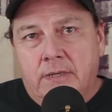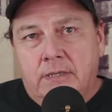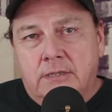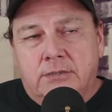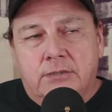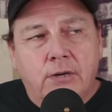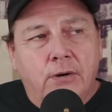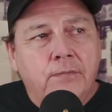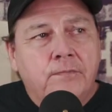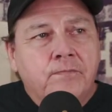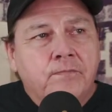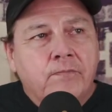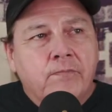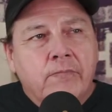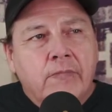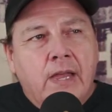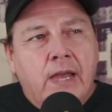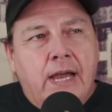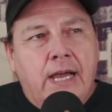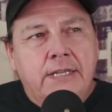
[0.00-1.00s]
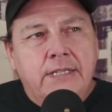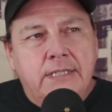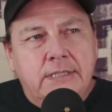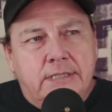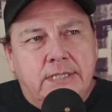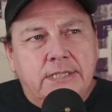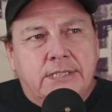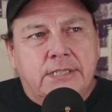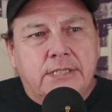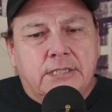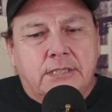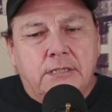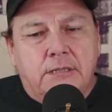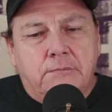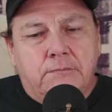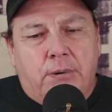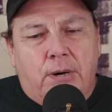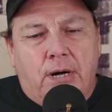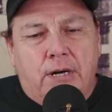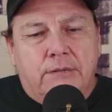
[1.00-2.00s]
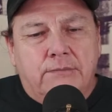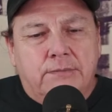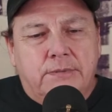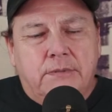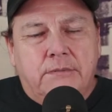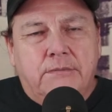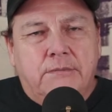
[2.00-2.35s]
So I think this is part of